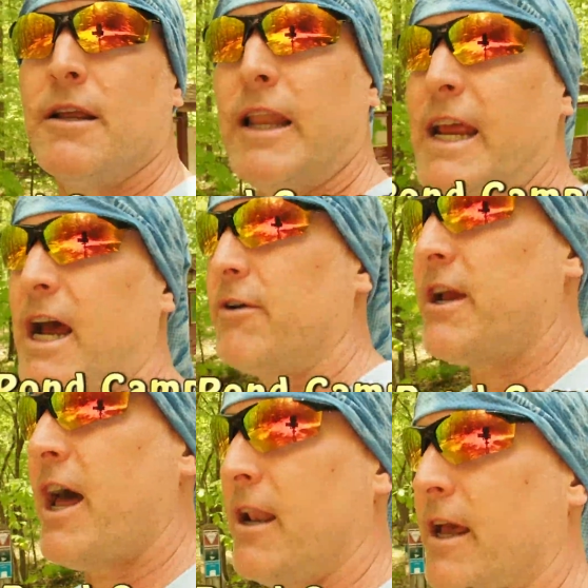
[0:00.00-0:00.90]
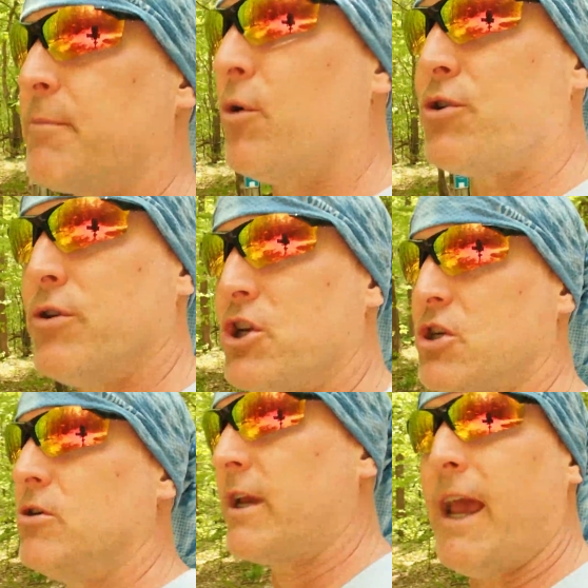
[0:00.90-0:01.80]
laid out kind of like more
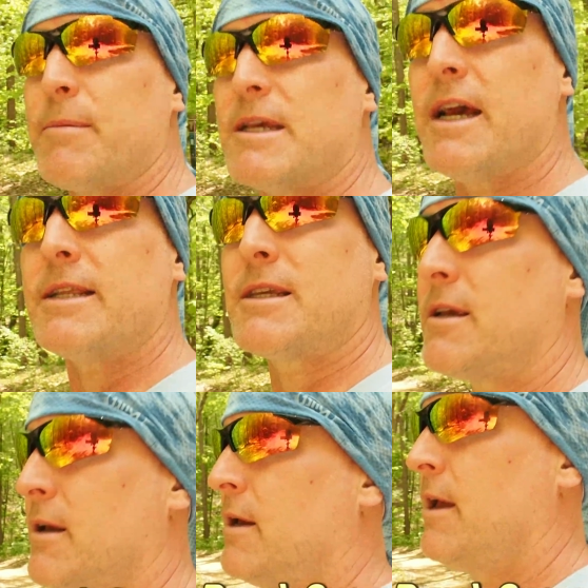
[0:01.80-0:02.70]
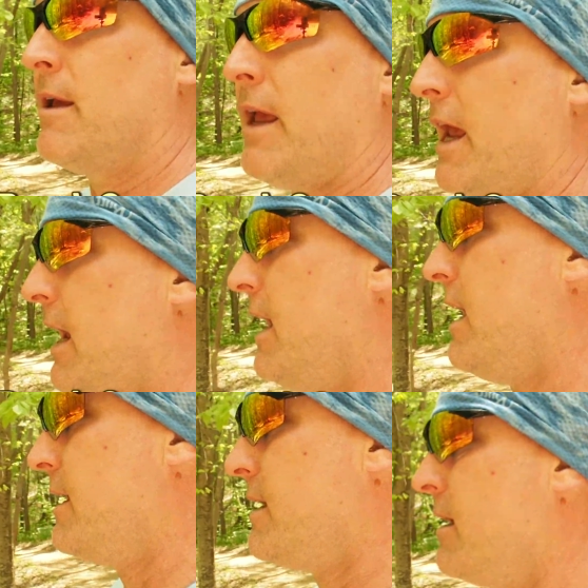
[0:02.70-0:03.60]
traditional campsites.
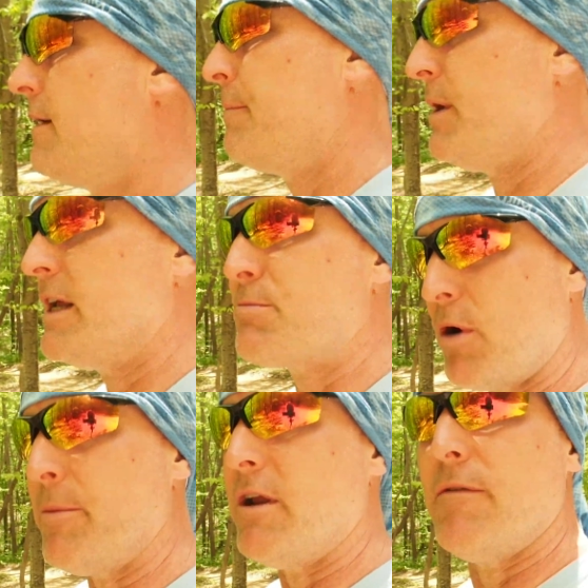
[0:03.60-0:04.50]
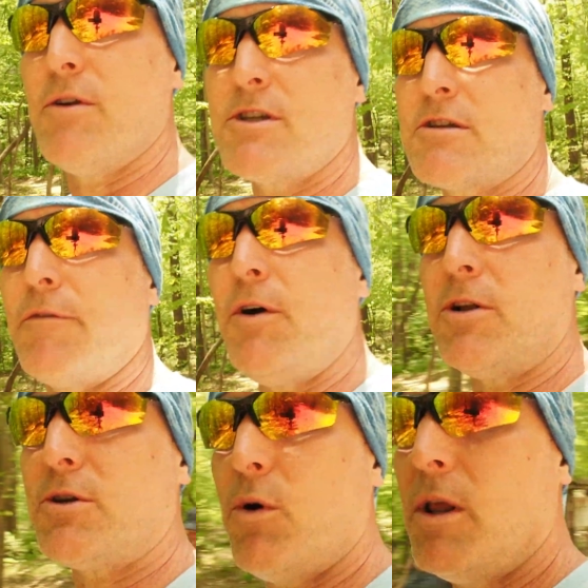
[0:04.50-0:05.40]
But it's primitive. There's just a
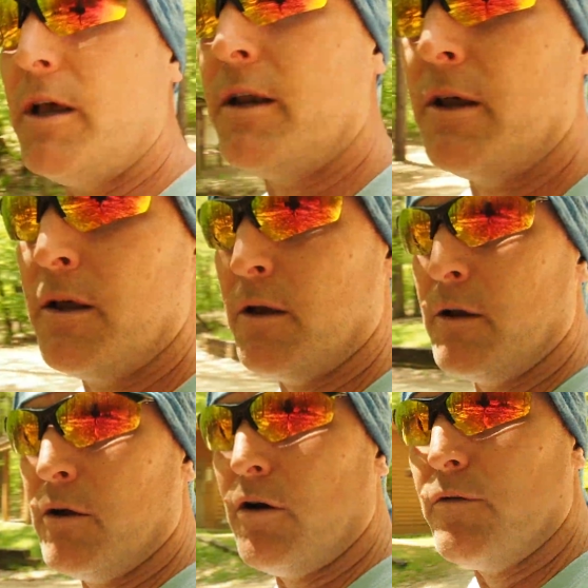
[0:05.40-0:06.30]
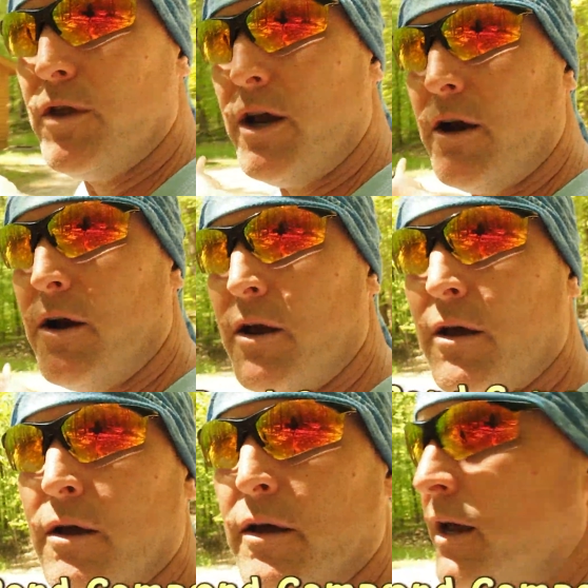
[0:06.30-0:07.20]
vault toilet over there,
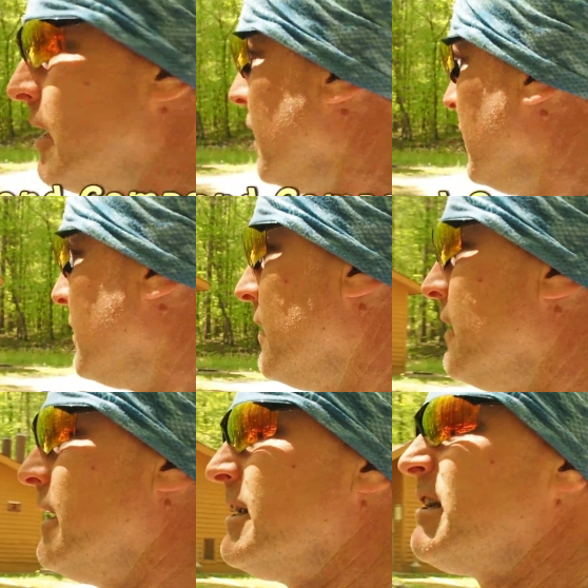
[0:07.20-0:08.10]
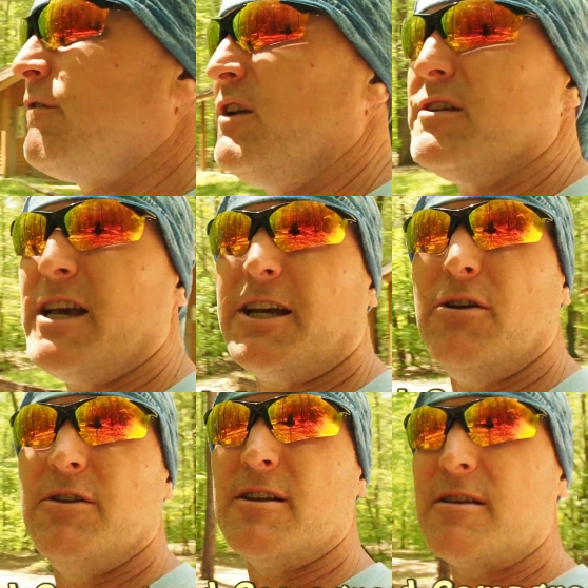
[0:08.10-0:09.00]
and it just feels like you're in this